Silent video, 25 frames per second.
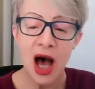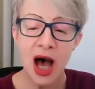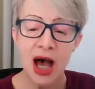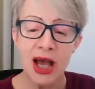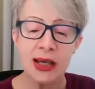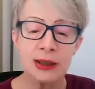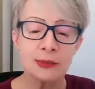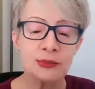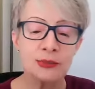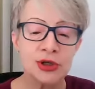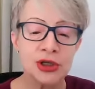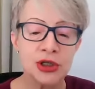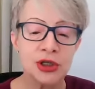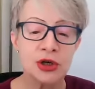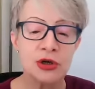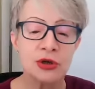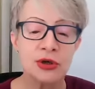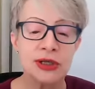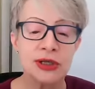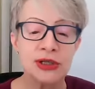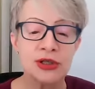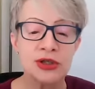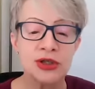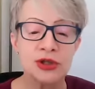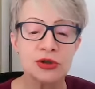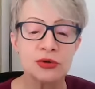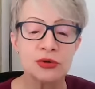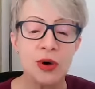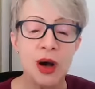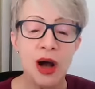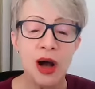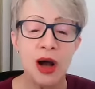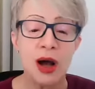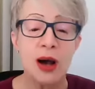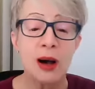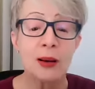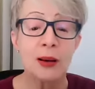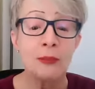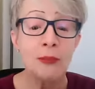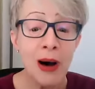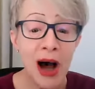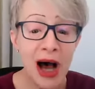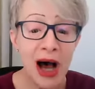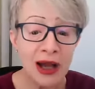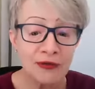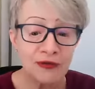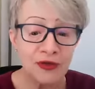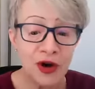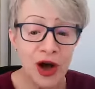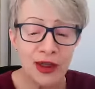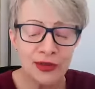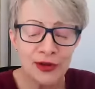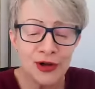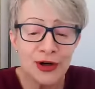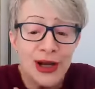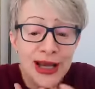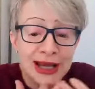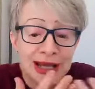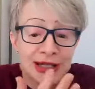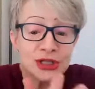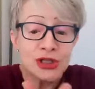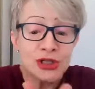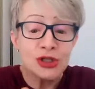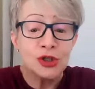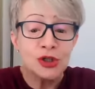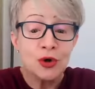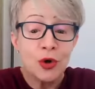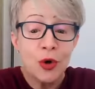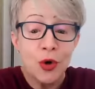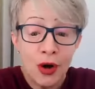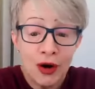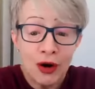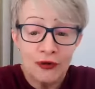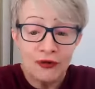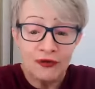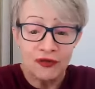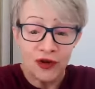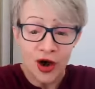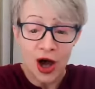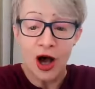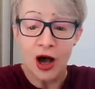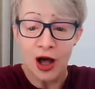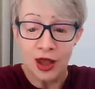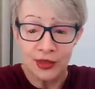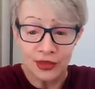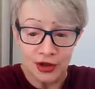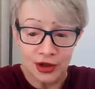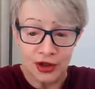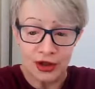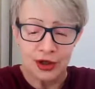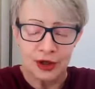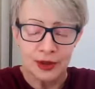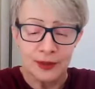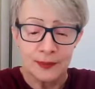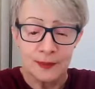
I am returning to my Father and your Father.